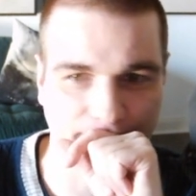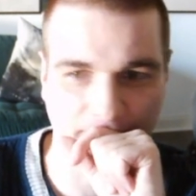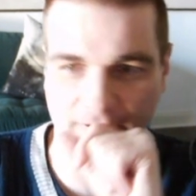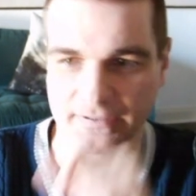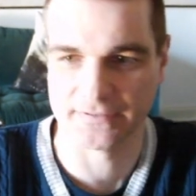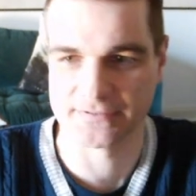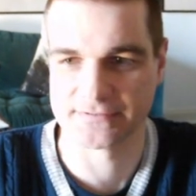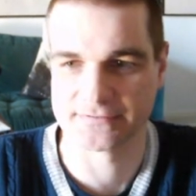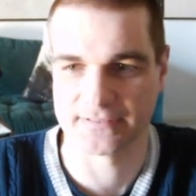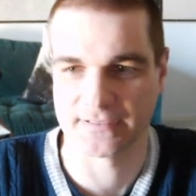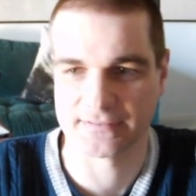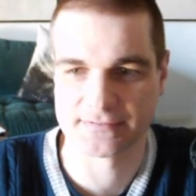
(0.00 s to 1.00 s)
yes,
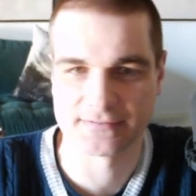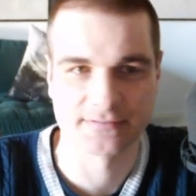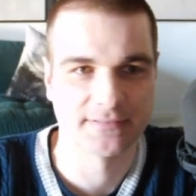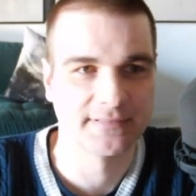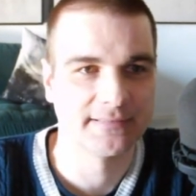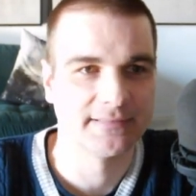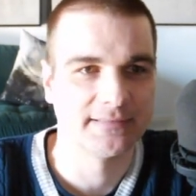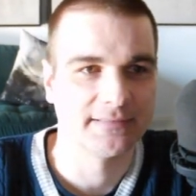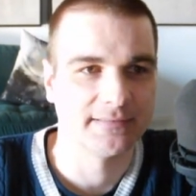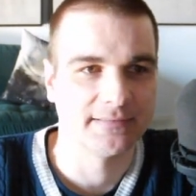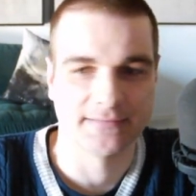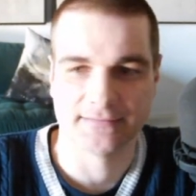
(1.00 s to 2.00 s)
that's
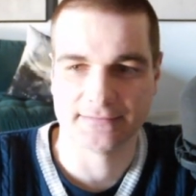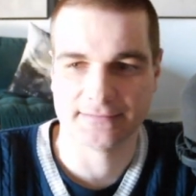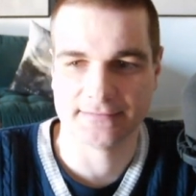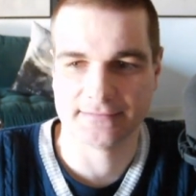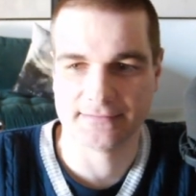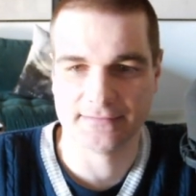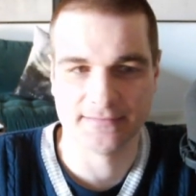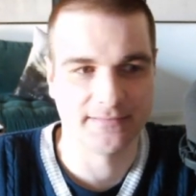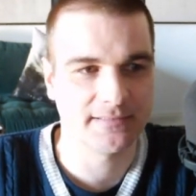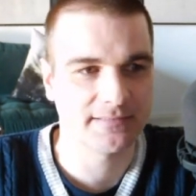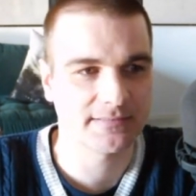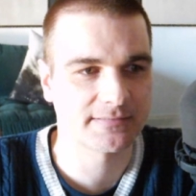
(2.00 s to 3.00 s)

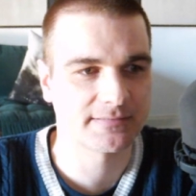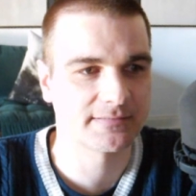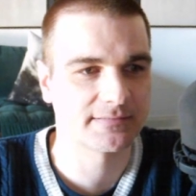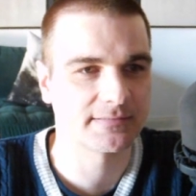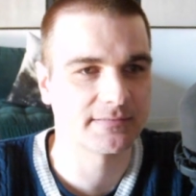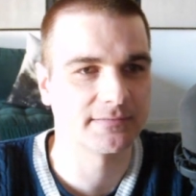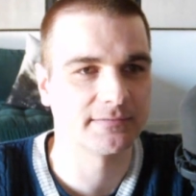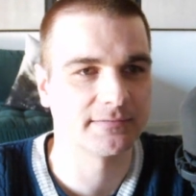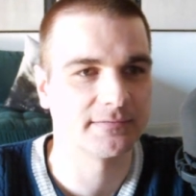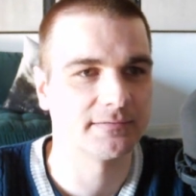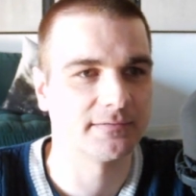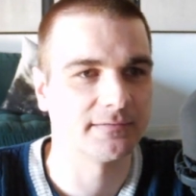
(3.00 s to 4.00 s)
this.
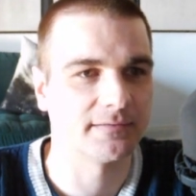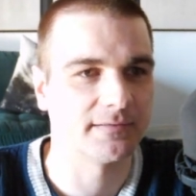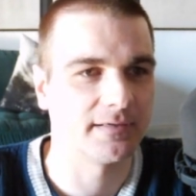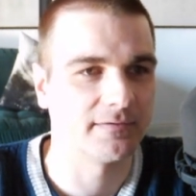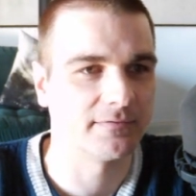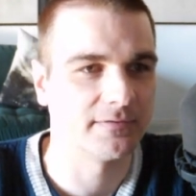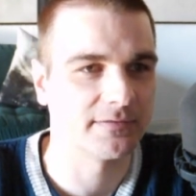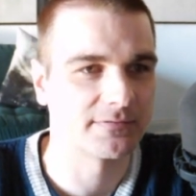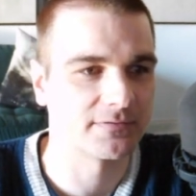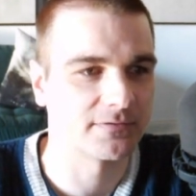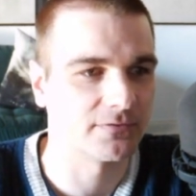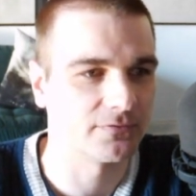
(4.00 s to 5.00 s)
Now
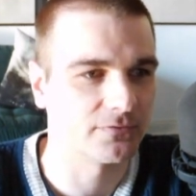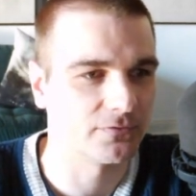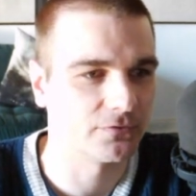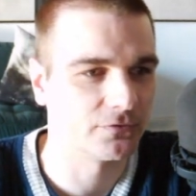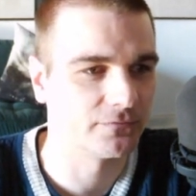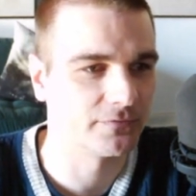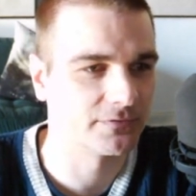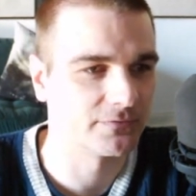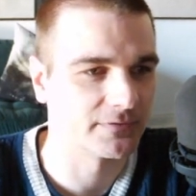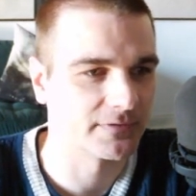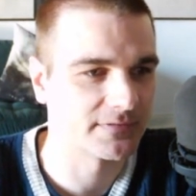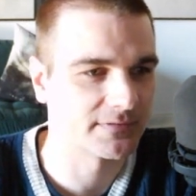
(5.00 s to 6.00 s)
let's go over to
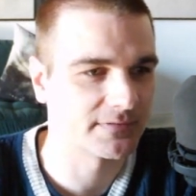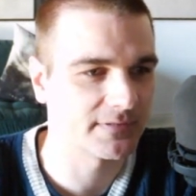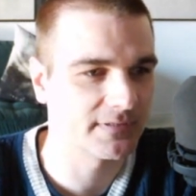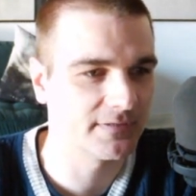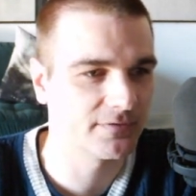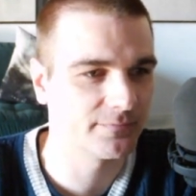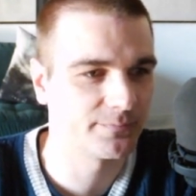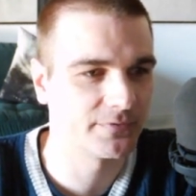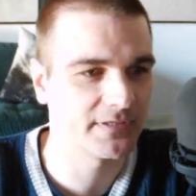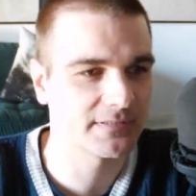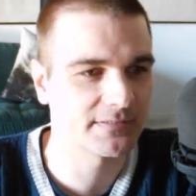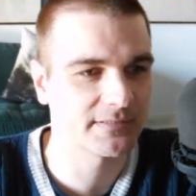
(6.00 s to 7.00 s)
the Serum
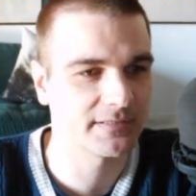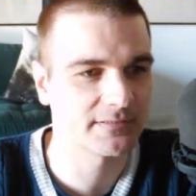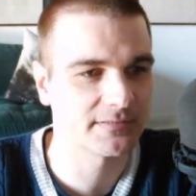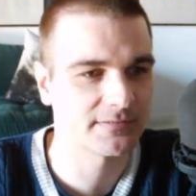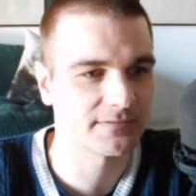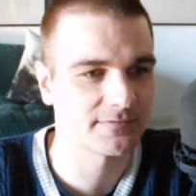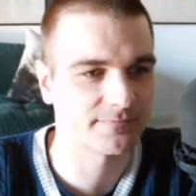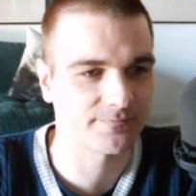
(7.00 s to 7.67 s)
presets.